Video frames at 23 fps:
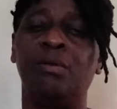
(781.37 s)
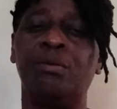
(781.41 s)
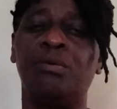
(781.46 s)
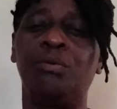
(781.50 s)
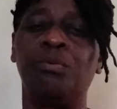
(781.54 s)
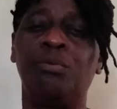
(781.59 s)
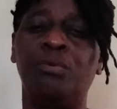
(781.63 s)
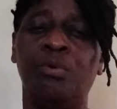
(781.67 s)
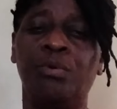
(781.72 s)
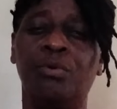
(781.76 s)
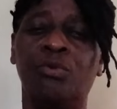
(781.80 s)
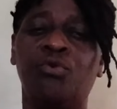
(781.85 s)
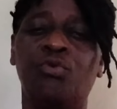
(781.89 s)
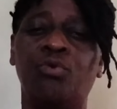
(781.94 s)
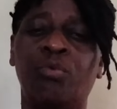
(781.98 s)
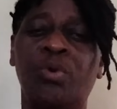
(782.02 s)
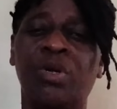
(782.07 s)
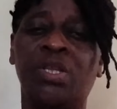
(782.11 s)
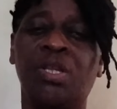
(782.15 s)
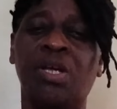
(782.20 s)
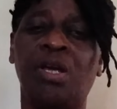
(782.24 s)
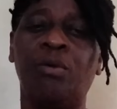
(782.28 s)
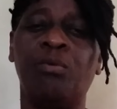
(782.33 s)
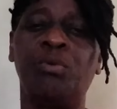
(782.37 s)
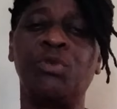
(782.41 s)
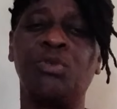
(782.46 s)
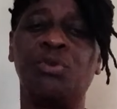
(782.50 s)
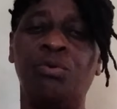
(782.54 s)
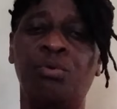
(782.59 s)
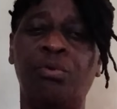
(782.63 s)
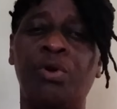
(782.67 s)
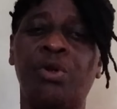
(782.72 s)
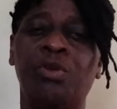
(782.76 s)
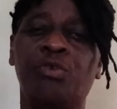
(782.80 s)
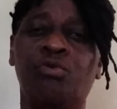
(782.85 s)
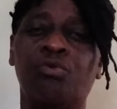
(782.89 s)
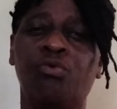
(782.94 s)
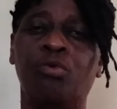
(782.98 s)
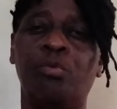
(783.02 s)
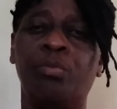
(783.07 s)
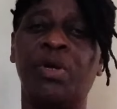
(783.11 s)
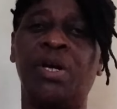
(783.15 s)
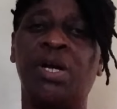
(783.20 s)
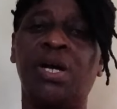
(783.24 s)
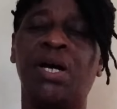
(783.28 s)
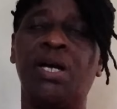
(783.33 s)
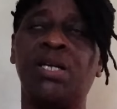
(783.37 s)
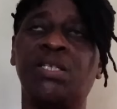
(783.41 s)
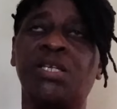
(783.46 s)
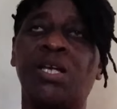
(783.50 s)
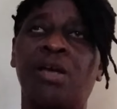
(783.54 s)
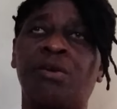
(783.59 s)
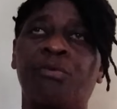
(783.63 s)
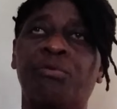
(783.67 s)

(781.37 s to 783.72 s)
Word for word: to go through what I was going through because I